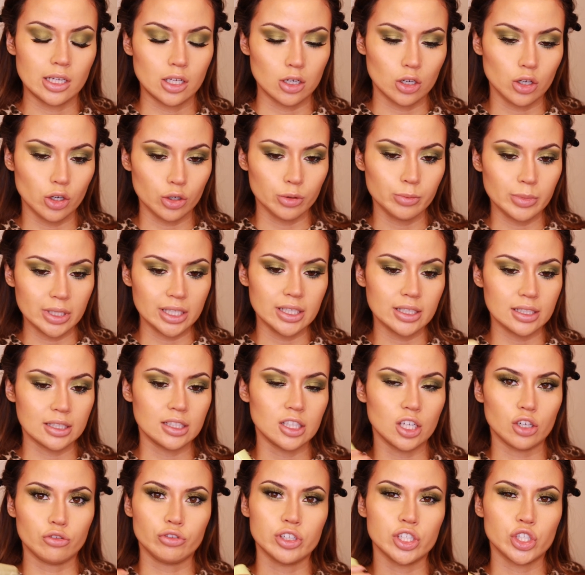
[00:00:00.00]
Glow Mist,
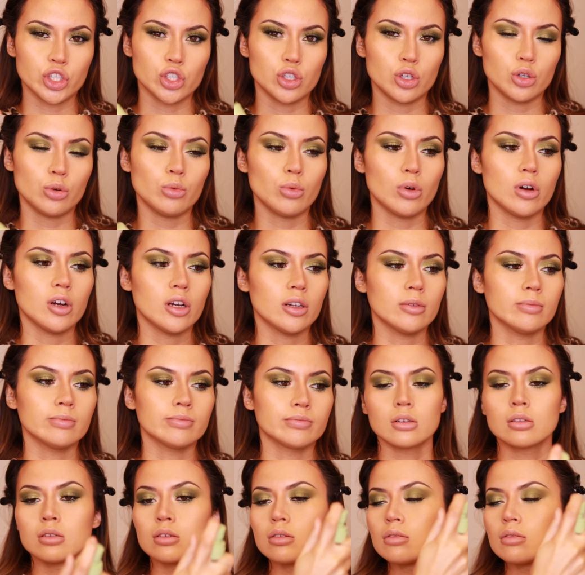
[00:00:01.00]
the original one,